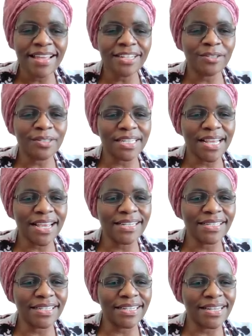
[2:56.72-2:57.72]
And today
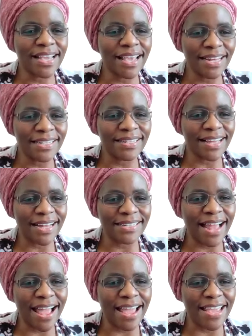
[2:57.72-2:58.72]
she heard
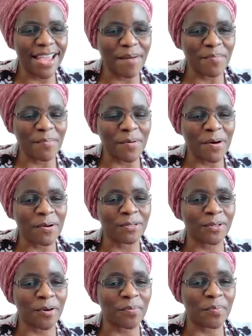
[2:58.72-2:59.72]
that I am
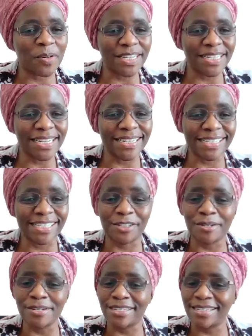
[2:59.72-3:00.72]
also preaching.
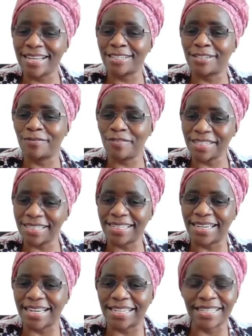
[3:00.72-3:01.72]
She has
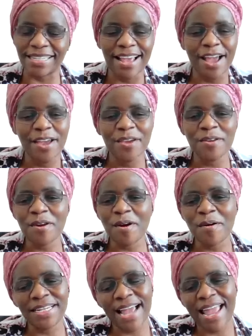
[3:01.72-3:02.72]
visited us. You
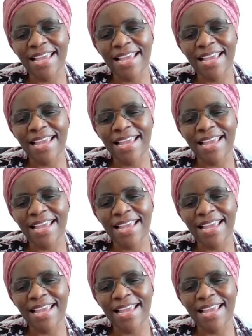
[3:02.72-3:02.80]
know what?